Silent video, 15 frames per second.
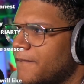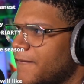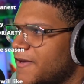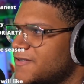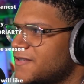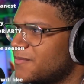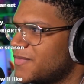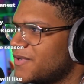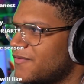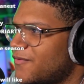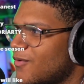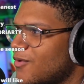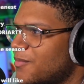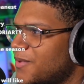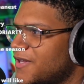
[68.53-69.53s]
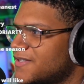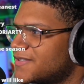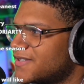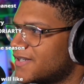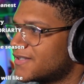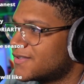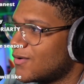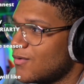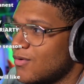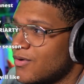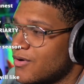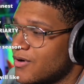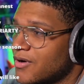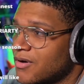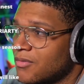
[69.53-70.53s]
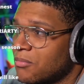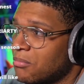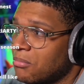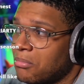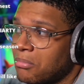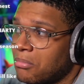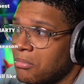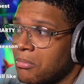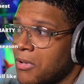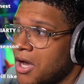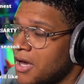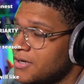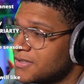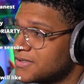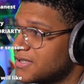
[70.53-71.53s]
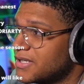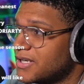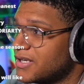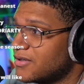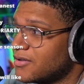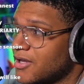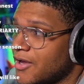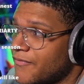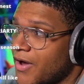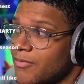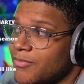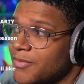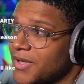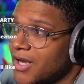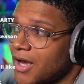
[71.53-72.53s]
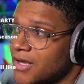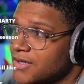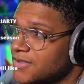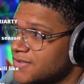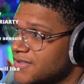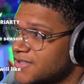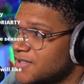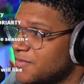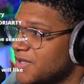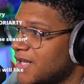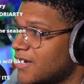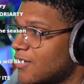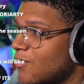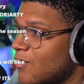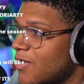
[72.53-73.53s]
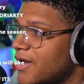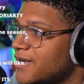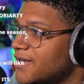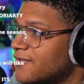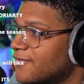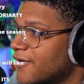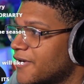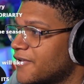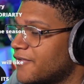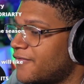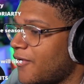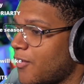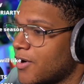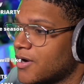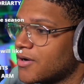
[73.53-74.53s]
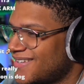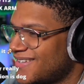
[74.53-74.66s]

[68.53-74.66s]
It should be 4+6, or honestly, if I'm gonna be honest, it should be like a 1 in front of the 4,